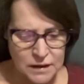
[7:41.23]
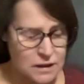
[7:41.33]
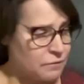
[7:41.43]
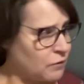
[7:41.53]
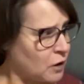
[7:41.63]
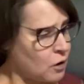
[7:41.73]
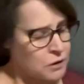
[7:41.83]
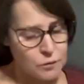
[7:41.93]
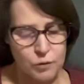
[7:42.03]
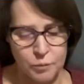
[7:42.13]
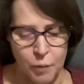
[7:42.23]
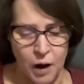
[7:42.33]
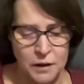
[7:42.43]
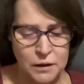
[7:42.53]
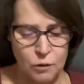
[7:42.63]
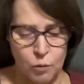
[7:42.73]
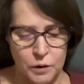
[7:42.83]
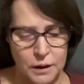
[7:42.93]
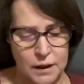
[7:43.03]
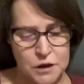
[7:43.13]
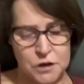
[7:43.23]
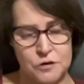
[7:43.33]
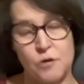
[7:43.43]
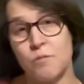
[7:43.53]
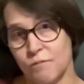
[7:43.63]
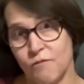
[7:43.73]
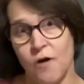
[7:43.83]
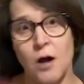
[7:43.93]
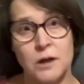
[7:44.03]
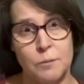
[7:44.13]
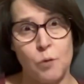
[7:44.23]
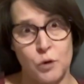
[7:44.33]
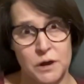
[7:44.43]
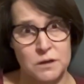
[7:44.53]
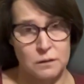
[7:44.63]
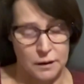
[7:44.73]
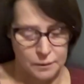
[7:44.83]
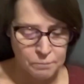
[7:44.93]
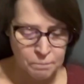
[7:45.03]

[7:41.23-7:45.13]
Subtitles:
Difficulty with body coordination, so falling more easily.